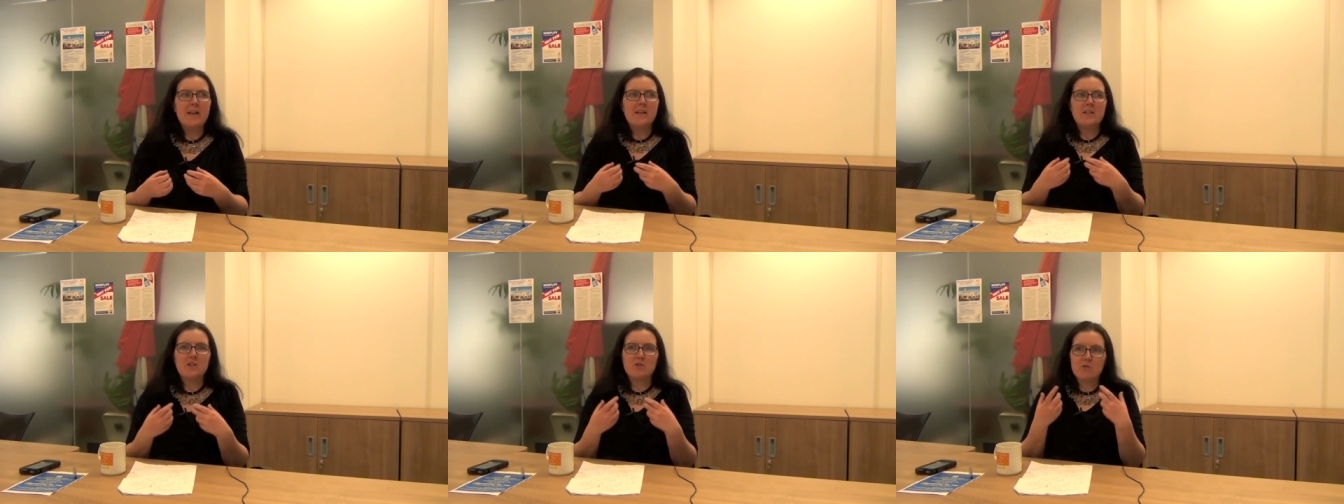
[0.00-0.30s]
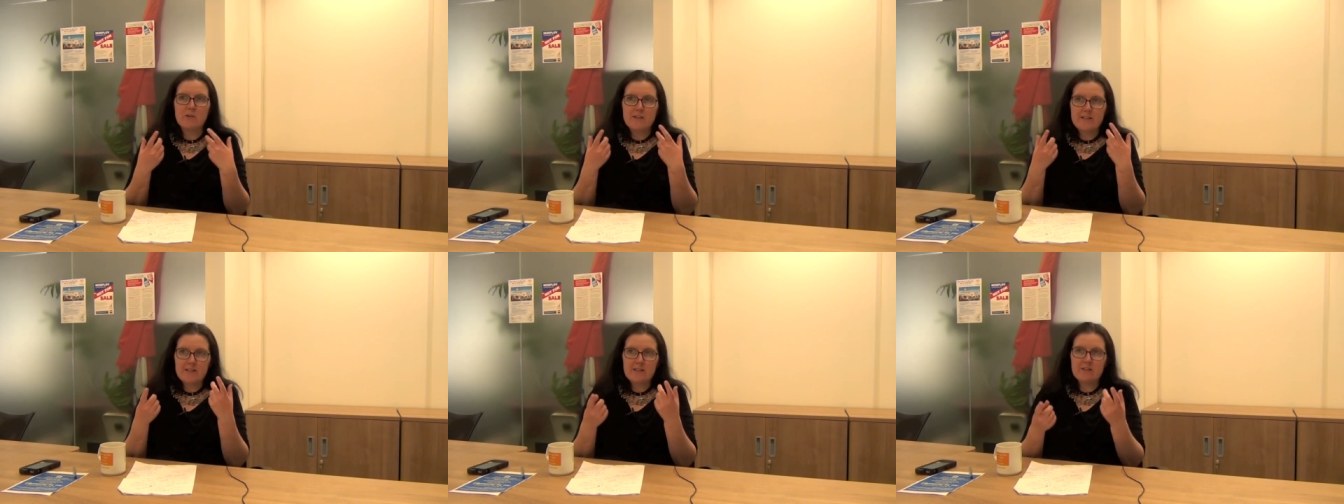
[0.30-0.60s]
is
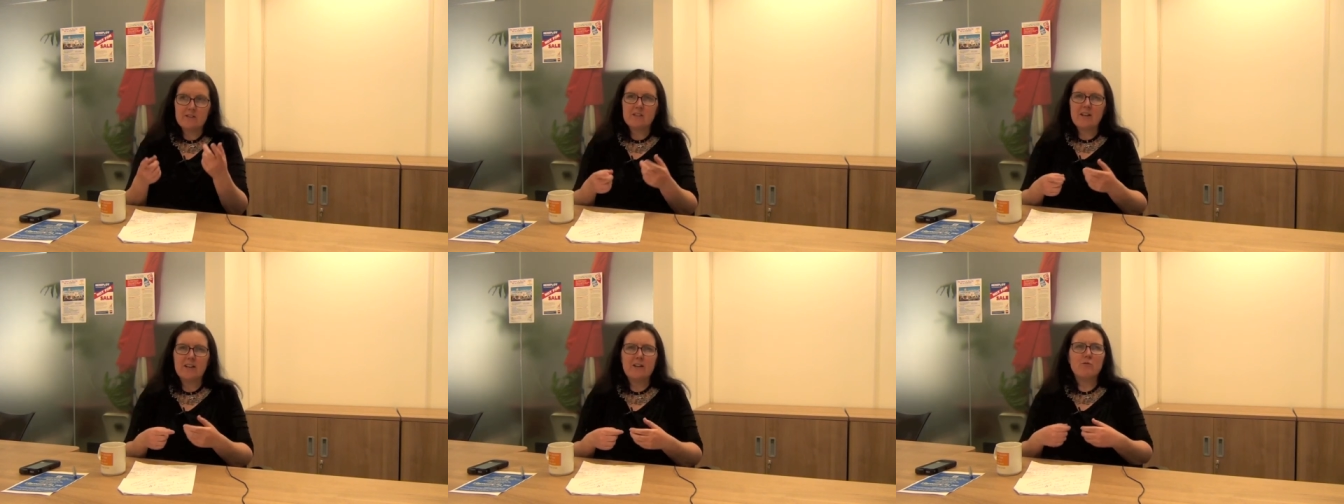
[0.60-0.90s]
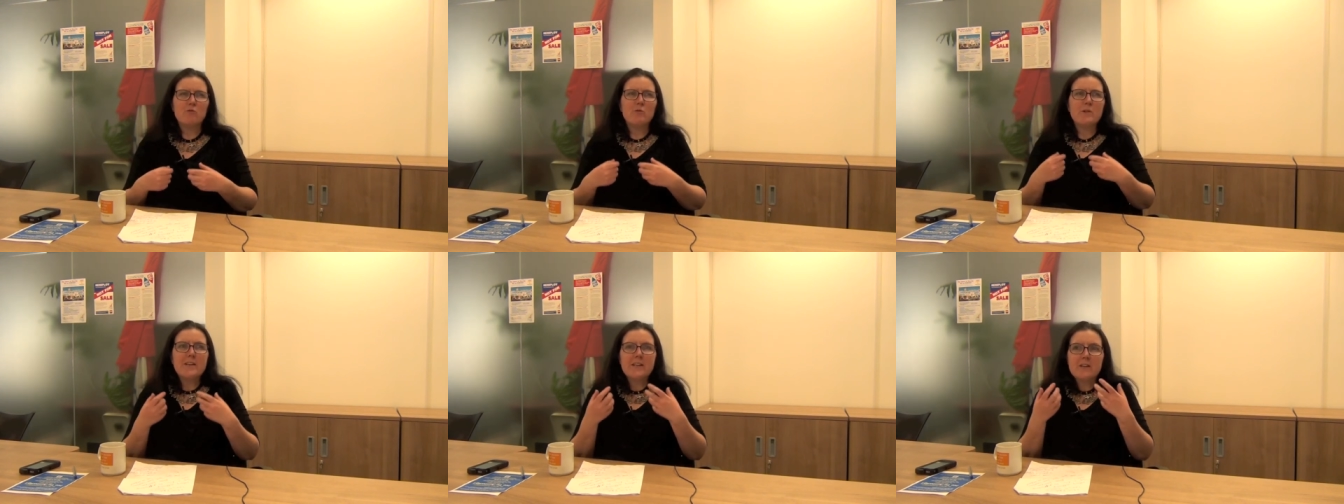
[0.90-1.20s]
really kind
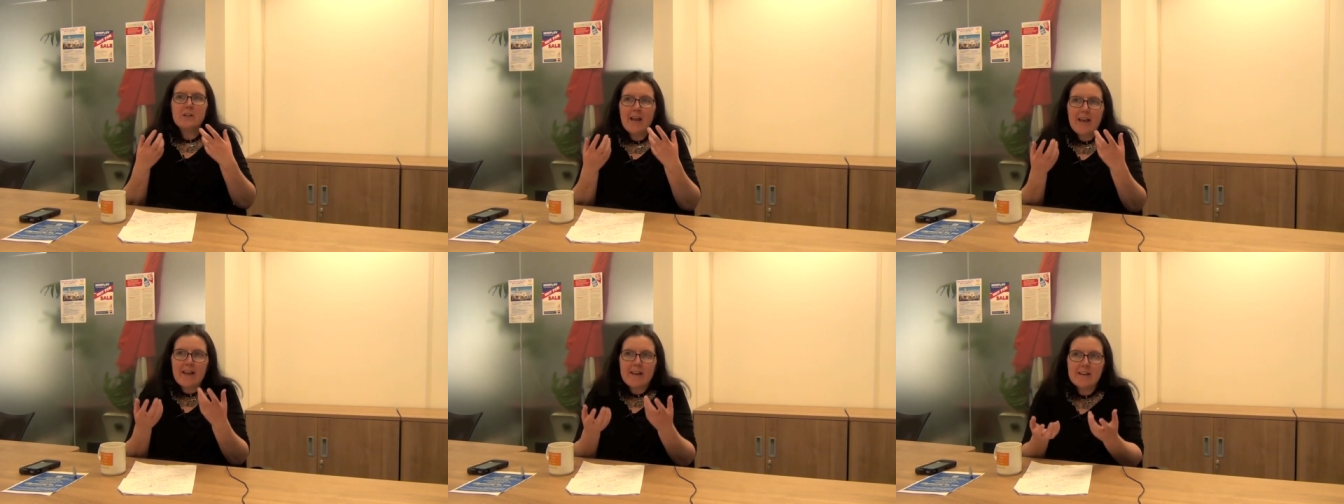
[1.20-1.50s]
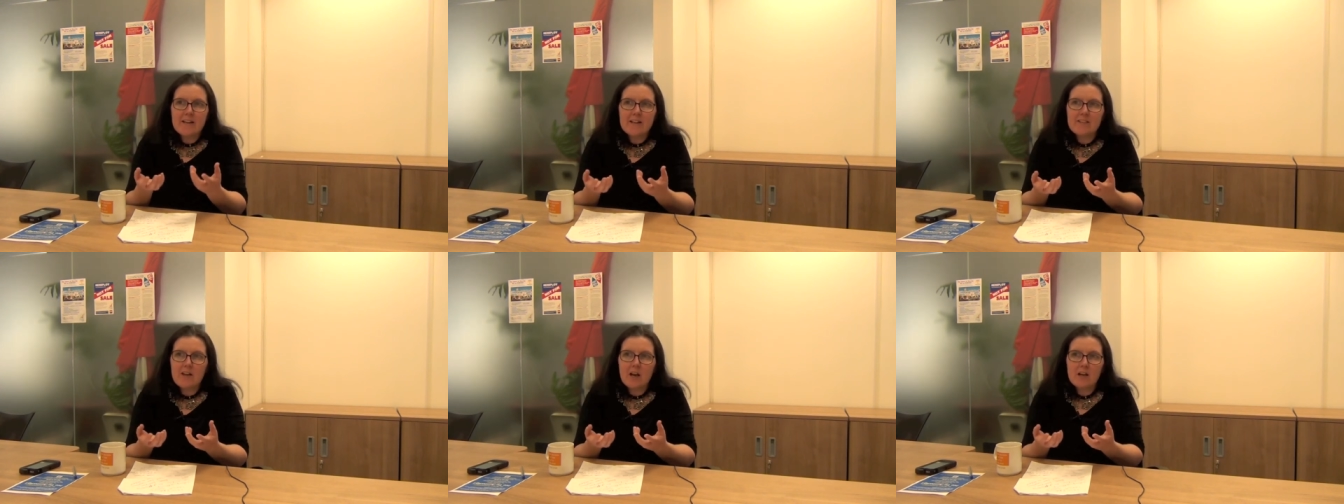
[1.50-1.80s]
of
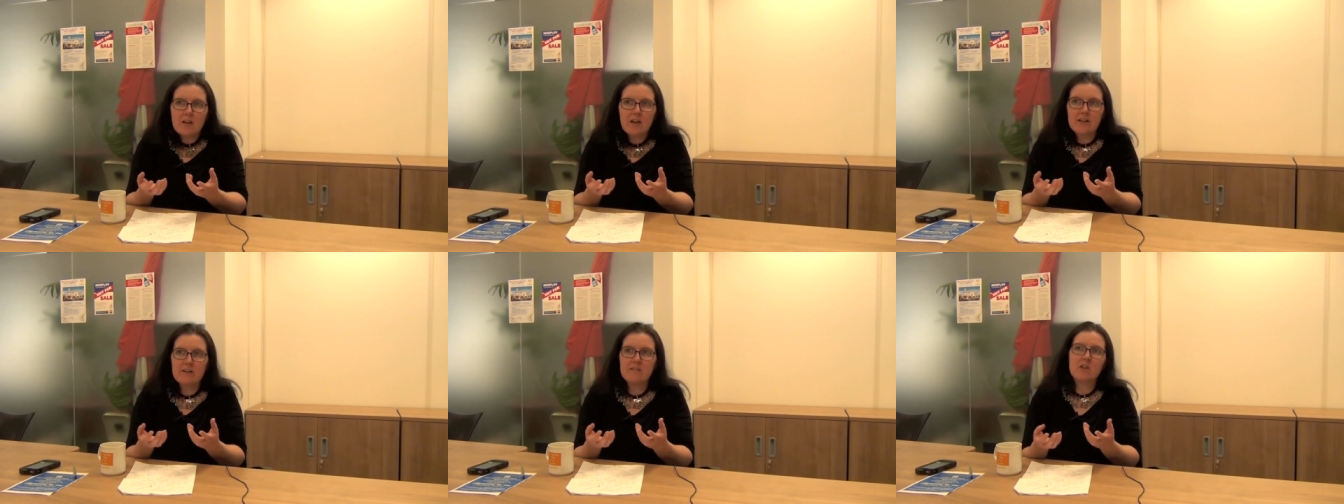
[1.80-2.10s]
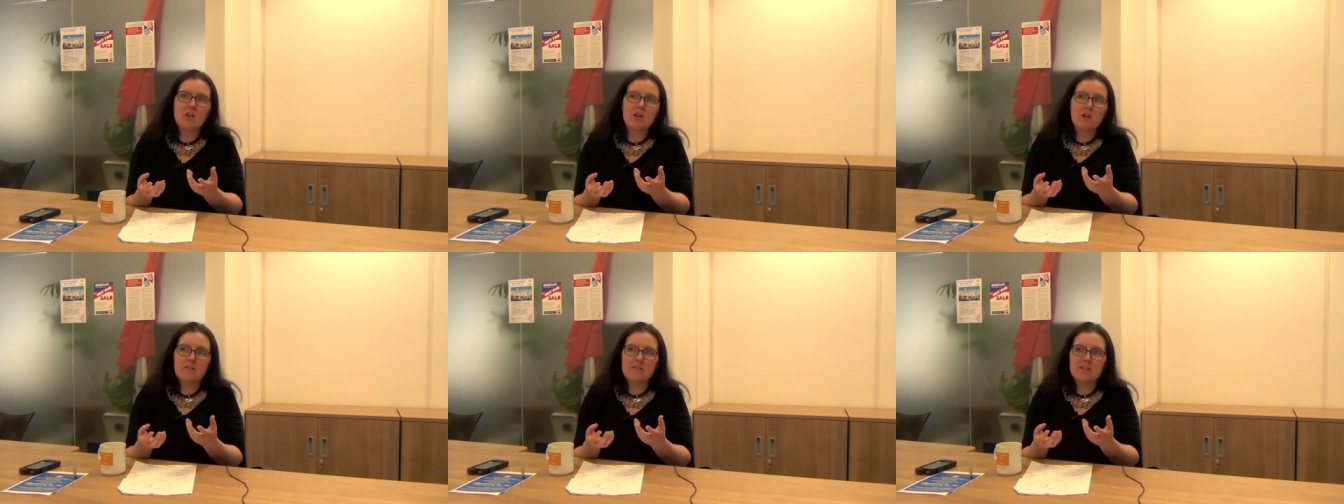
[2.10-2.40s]
regaining that kind of
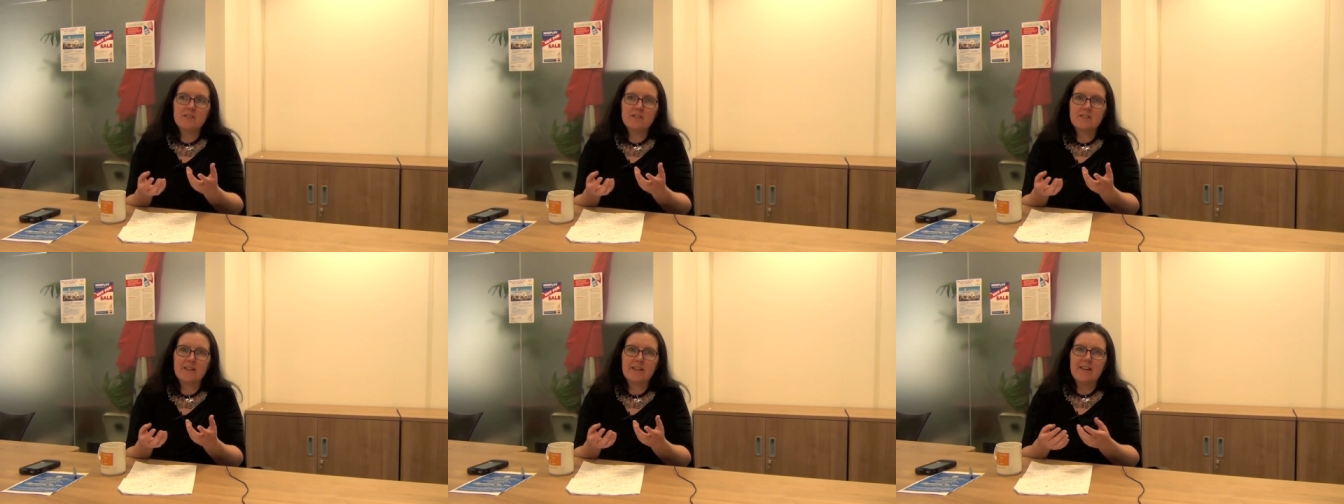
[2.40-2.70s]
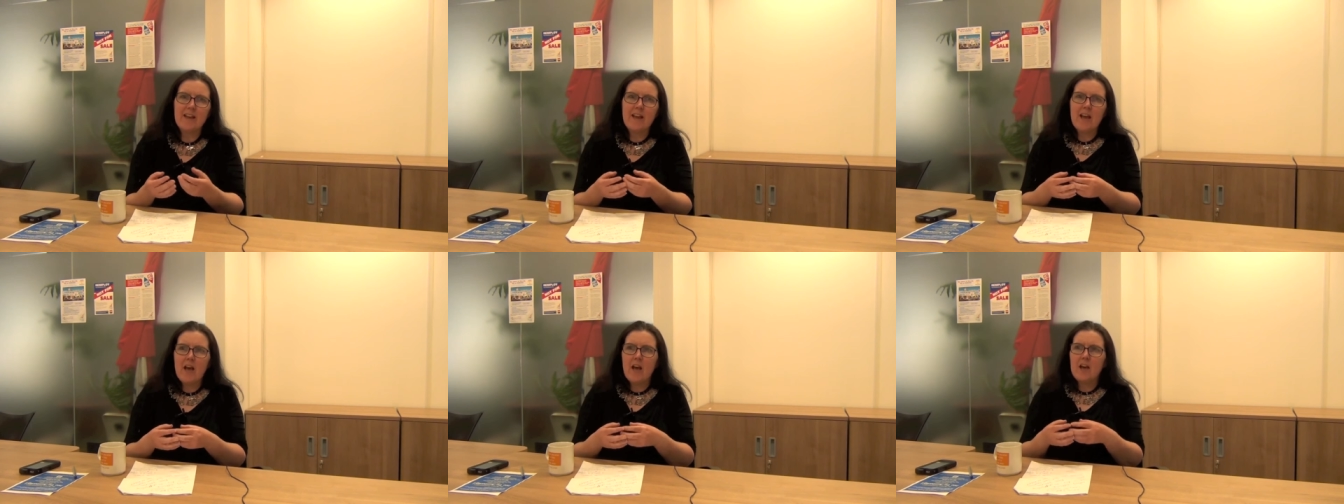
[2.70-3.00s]
currency